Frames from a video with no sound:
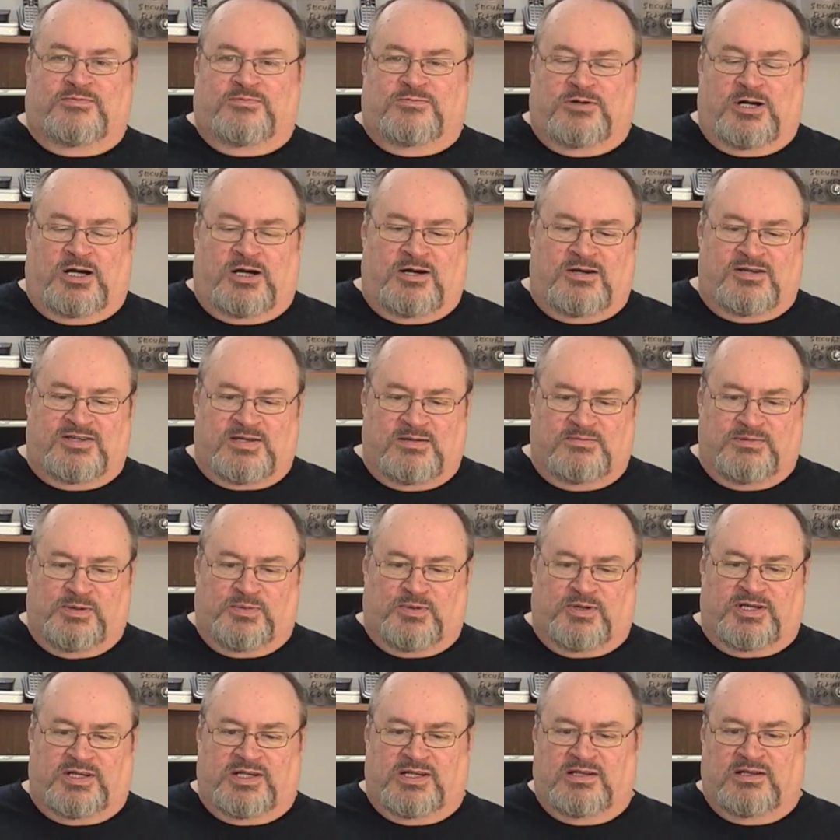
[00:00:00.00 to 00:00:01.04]
where some
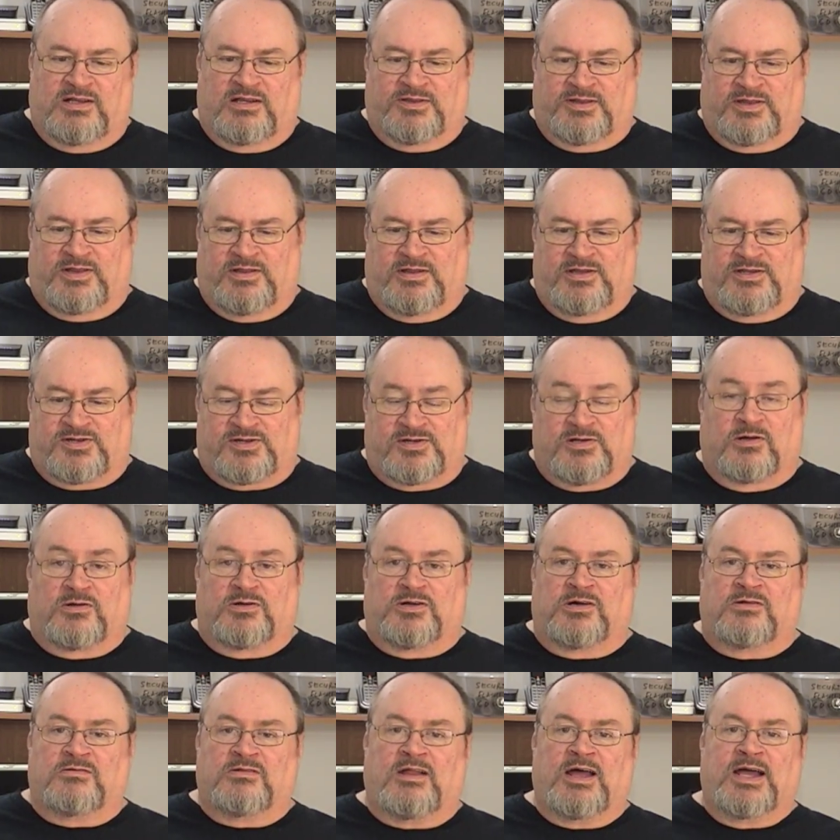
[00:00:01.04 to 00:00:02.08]
people still
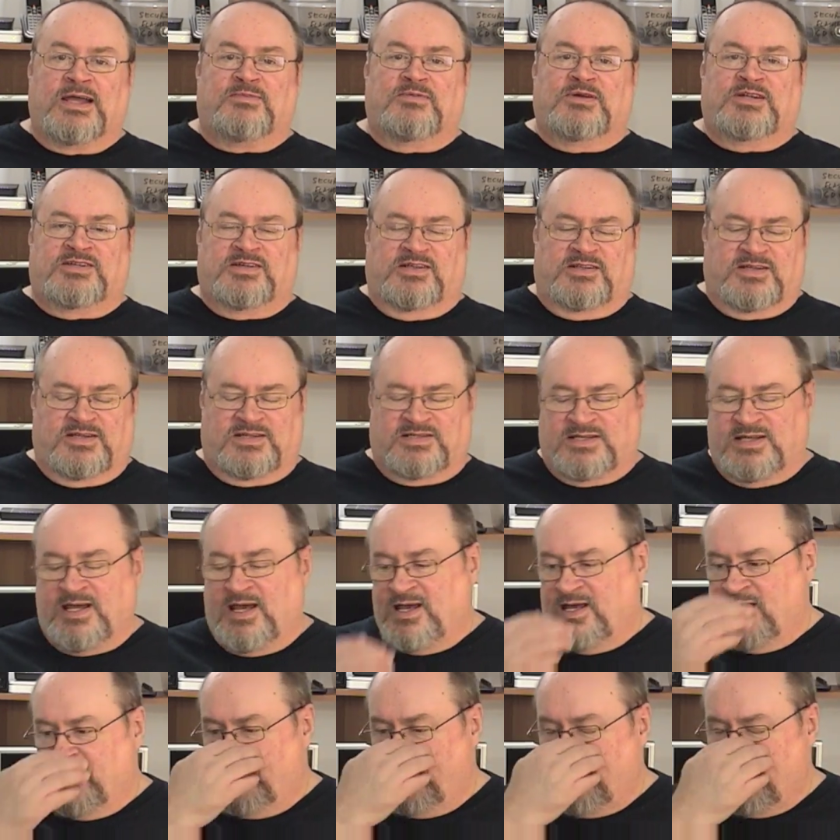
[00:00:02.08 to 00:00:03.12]
don't like me to this
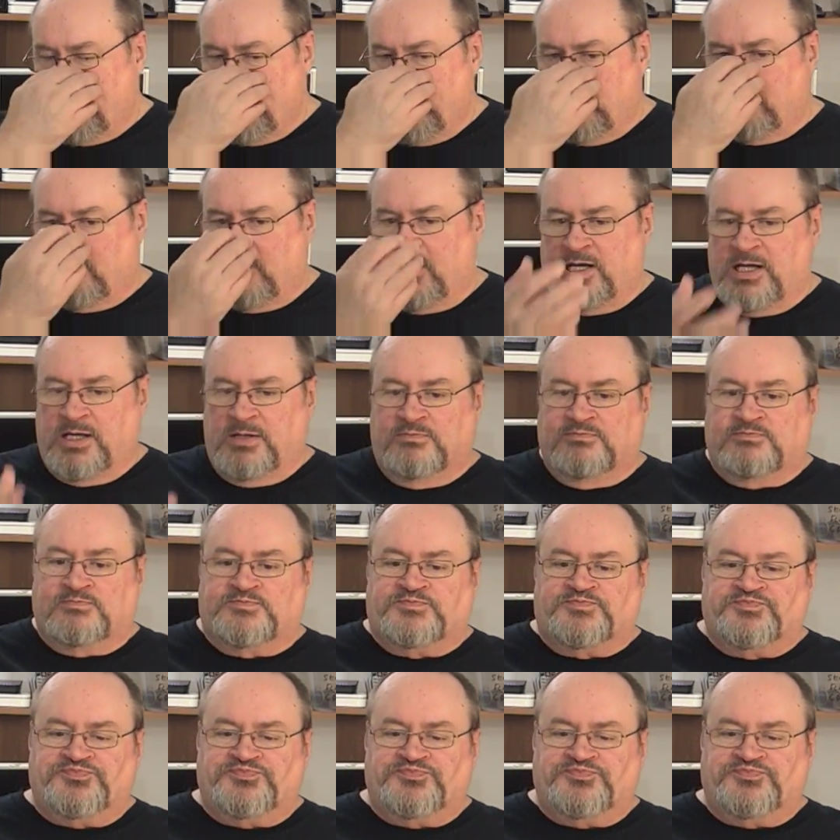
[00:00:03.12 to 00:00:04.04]
day. At any rate,